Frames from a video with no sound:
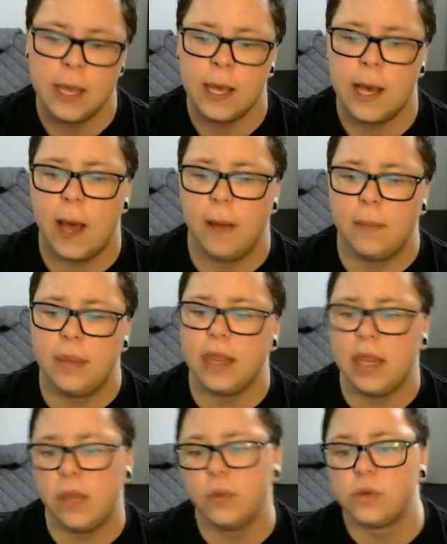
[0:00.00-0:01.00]
And
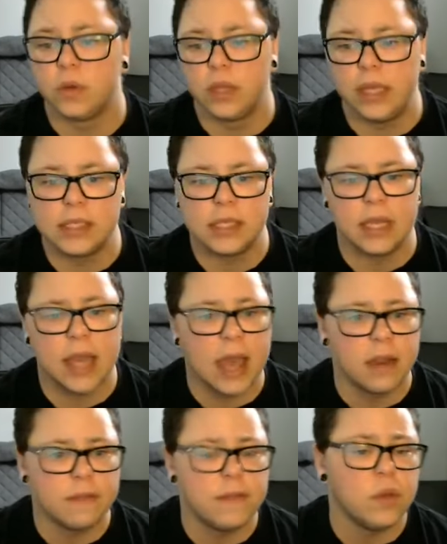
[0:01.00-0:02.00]
then he was released and
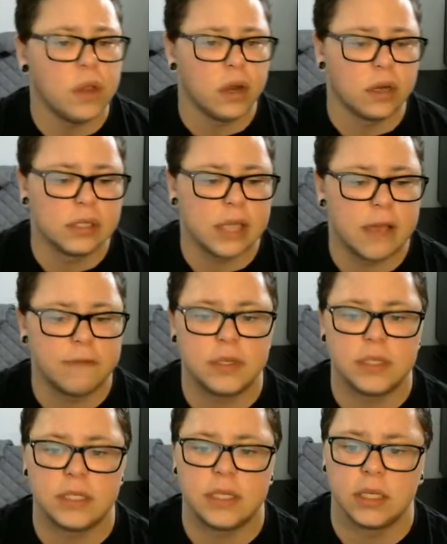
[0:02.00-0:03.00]
had a few years left
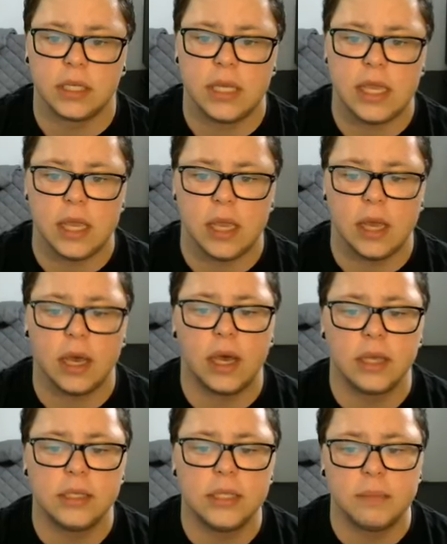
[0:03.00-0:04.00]
until he
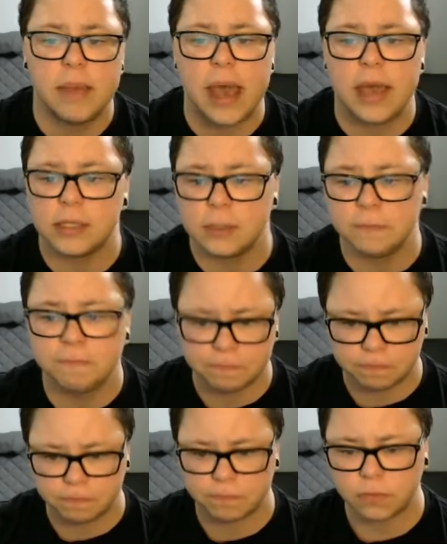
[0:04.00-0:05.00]
did pass
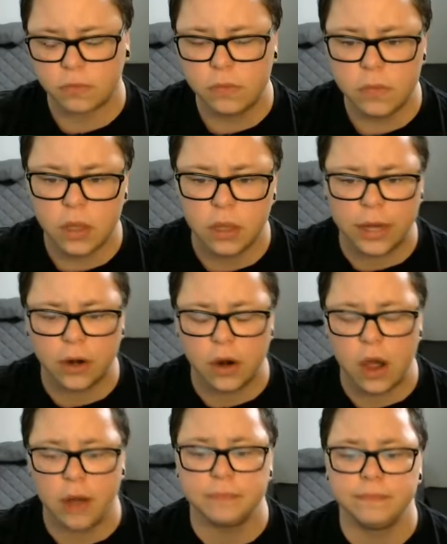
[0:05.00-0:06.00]
later
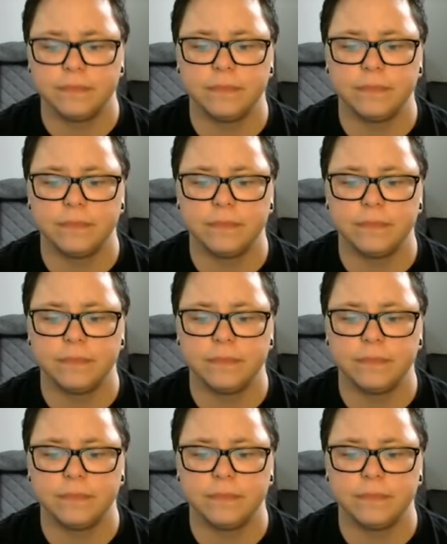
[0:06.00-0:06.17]
on.